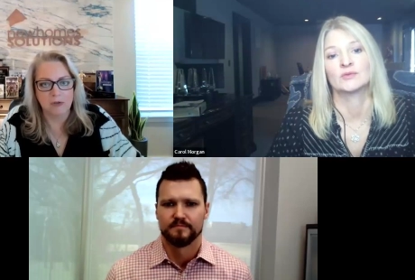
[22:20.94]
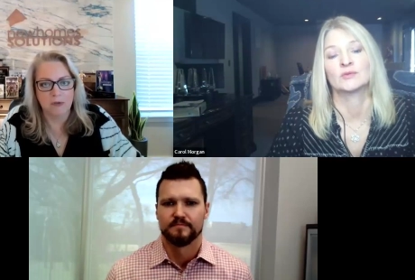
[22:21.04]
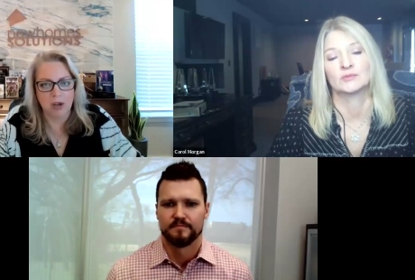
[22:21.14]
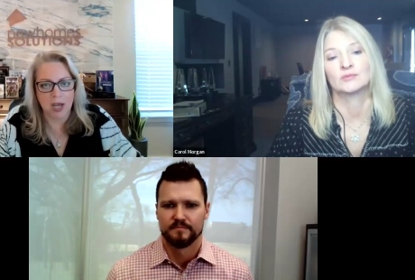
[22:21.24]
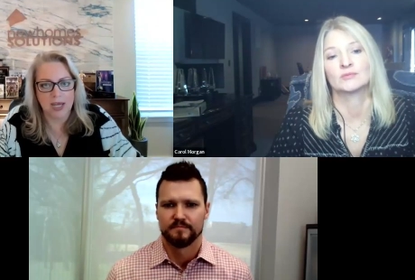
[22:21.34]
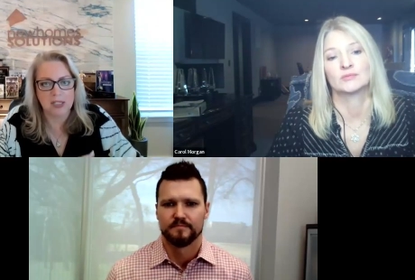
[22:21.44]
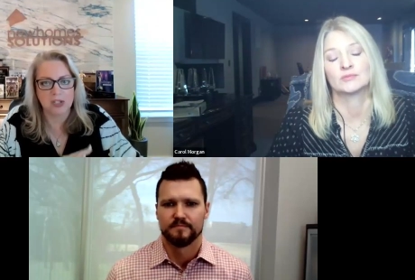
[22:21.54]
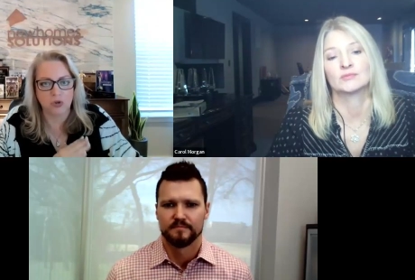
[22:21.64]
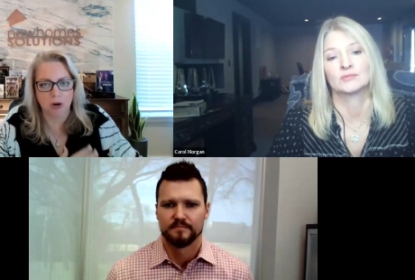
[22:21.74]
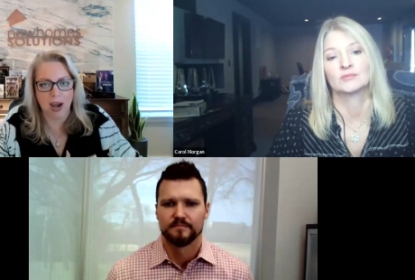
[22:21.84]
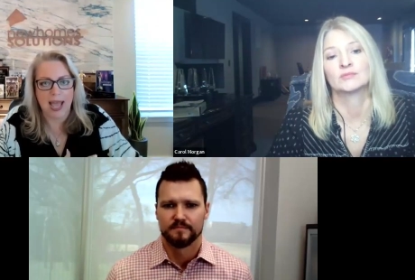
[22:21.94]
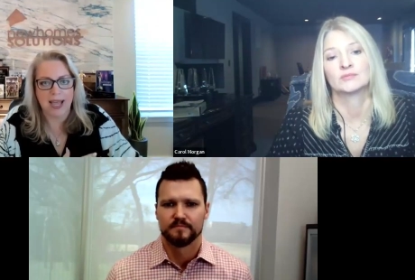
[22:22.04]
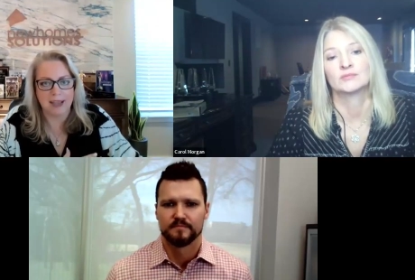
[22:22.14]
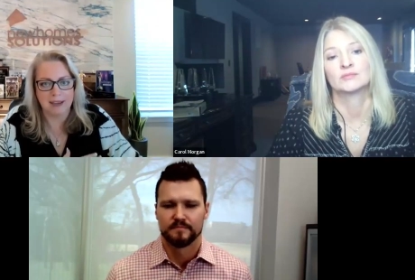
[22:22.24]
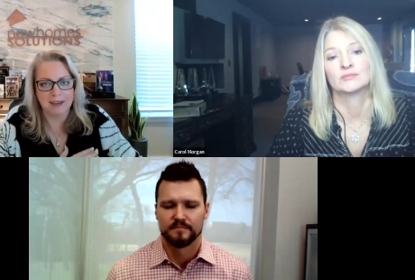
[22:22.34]
Speaker 1: and you've got to
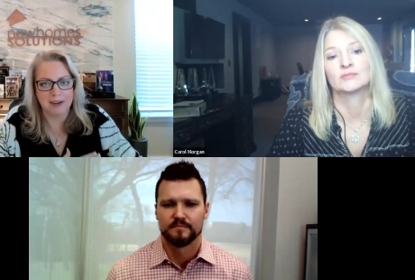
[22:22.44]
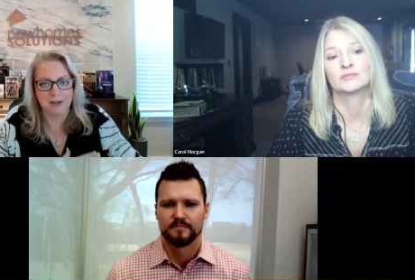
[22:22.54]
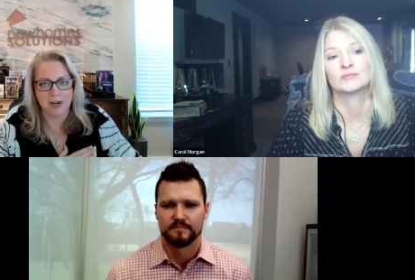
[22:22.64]
track